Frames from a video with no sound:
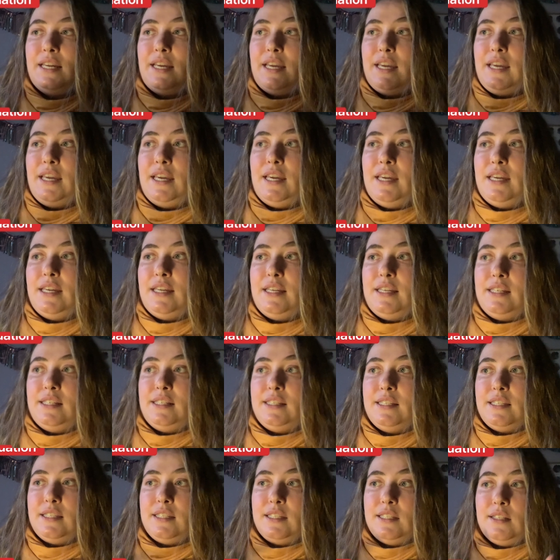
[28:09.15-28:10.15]

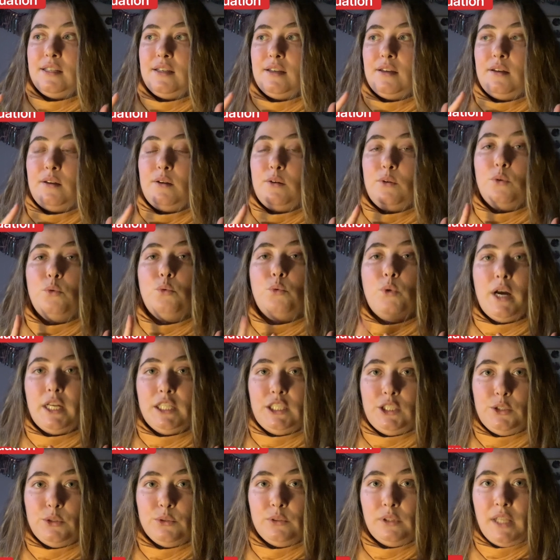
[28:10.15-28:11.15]
is, what
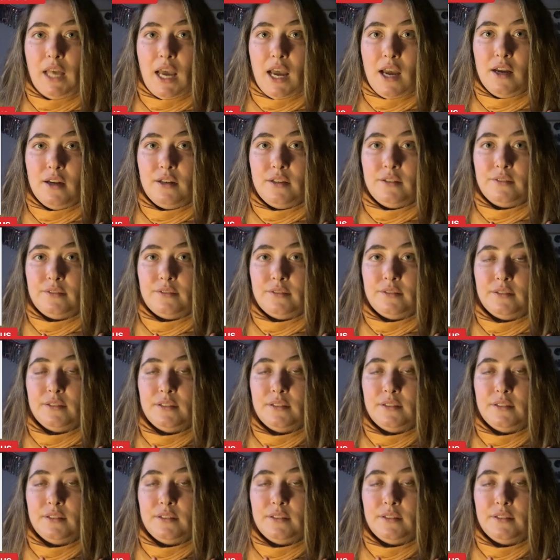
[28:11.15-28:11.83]
do you love?